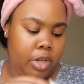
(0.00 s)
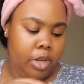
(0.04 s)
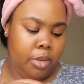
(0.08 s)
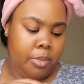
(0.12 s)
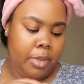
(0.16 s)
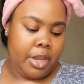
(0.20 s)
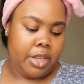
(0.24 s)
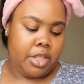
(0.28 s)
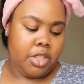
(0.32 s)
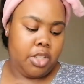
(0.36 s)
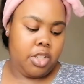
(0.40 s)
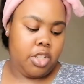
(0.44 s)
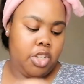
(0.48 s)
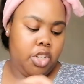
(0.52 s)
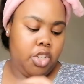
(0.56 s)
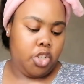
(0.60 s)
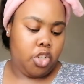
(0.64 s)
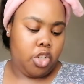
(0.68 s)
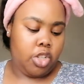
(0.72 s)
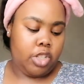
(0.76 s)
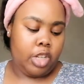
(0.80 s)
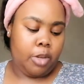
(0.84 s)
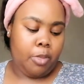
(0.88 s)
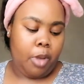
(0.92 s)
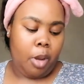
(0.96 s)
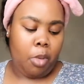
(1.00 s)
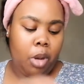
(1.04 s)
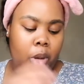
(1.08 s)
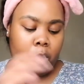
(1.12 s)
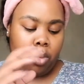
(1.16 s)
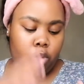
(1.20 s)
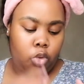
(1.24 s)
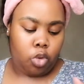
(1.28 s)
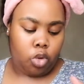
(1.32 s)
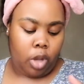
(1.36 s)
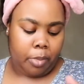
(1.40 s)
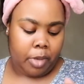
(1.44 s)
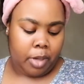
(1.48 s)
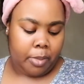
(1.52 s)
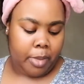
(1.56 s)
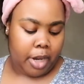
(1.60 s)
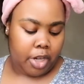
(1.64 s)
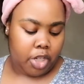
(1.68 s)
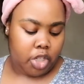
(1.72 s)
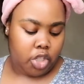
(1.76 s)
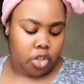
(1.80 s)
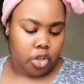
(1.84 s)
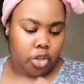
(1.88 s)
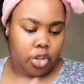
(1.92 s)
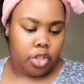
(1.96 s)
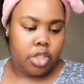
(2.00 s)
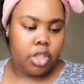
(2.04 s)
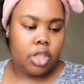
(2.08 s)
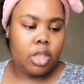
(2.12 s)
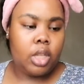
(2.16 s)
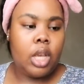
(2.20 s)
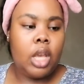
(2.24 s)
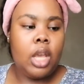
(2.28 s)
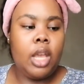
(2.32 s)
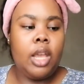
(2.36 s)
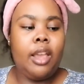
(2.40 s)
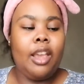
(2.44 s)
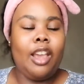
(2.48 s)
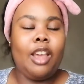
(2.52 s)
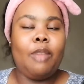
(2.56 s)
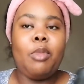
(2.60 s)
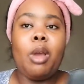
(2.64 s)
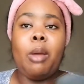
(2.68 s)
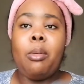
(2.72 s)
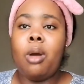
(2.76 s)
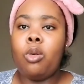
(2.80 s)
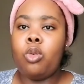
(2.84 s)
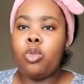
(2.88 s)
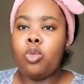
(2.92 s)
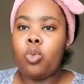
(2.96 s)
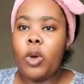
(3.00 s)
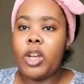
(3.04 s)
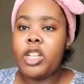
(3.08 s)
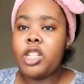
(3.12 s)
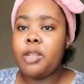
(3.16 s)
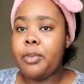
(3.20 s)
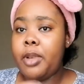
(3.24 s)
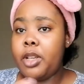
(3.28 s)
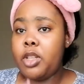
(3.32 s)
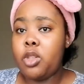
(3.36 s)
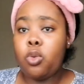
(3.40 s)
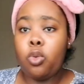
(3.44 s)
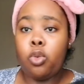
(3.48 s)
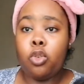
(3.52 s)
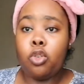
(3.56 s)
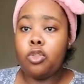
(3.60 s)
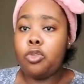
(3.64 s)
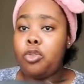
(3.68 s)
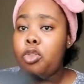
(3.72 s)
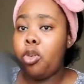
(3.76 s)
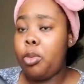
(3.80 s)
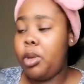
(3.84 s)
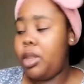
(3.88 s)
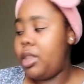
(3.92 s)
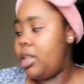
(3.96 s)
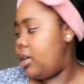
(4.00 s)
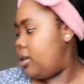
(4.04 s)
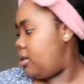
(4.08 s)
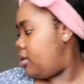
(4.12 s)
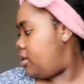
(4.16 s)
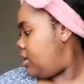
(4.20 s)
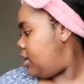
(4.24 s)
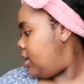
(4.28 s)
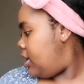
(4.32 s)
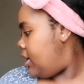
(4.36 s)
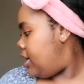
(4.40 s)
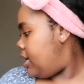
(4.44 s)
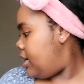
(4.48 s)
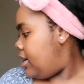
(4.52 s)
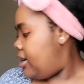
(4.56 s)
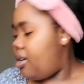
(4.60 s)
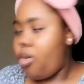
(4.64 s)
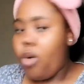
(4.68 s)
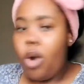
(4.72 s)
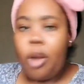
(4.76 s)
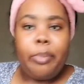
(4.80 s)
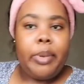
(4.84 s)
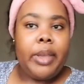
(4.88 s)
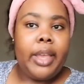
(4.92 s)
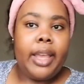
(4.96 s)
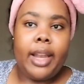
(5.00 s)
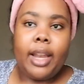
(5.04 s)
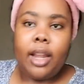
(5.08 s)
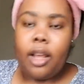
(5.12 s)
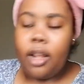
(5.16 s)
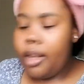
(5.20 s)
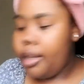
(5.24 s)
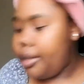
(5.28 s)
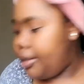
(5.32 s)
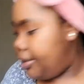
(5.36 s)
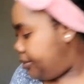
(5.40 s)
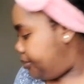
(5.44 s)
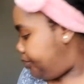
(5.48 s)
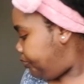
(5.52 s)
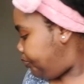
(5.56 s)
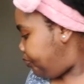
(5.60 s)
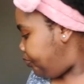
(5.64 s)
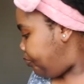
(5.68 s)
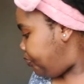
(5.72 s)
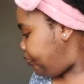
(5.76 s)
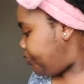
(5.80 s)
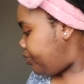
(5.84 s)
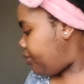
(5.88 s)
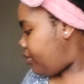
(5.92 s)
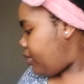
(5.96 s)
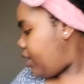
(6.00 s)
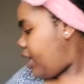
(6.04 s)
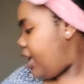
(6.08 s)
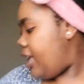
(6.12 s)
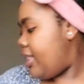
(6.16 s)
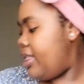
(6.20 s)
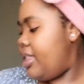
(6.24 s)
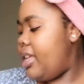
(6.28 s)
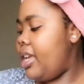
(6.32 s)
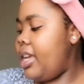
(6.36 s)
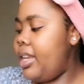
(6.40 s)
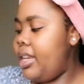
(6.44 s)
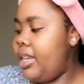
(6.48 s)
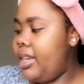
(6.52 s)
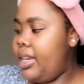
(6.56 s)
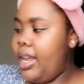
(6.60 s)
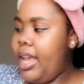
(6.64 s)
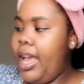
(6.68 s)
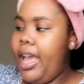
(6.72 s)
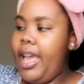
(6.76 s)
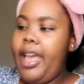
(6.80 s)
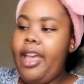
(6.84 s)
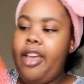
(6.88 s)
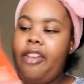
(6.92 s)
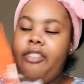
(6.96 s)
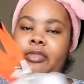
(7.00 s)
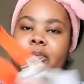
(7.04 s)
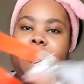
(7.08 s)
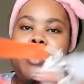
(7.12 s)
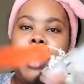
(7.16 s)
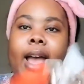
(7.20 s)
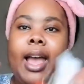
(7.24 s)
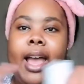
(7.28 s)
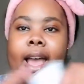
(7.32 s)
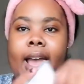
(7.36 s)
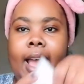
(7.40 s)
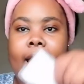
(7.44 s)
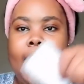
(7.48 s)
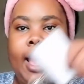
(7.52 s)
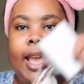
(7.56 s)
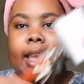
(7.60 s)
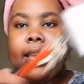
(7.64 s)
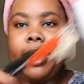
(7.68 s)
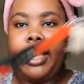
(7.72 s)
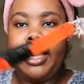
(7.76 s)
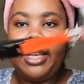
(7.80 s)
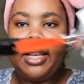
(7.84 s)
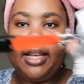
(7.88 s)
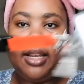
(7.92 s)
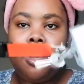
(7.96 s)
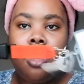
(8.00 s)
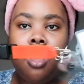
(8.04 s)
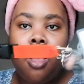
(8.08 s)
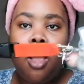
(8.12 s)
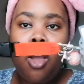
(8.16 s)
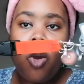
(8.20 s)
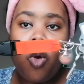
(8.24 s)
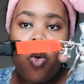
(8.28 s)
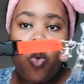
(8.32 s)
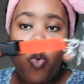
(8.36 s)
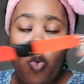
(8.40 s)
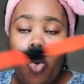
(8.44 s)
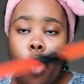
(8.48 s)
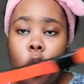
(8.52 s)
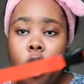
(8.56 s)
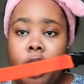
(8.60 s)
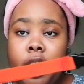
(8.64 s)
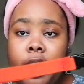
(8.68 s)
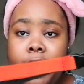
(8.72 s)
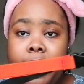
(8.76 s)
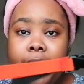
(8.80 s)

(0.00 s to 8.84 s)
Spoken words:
it in my t-shirts and my shirts, and my mom would wash my school uniform and then kwaphela. And then I have my work